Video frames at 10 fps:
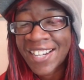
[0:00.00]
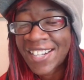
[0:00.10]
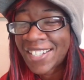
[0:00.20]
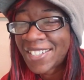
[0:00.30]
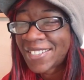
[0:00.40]

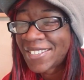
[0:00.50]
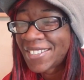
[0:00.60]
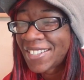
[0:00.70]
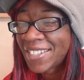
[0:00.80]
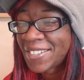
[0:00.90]

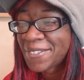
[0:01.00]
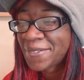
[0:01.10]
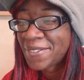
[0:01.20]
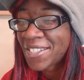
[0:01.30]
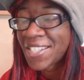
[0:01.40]
of
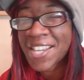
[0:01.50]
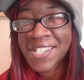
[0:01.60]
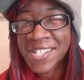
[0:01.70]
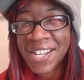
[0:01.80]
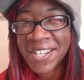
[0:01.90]
the
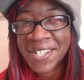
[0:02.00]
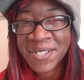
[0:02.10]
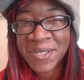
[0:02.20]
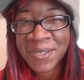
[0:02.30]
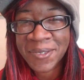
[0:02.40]
things that I
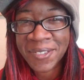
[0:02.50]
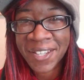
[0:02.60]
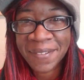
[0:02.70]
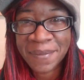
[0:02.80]
do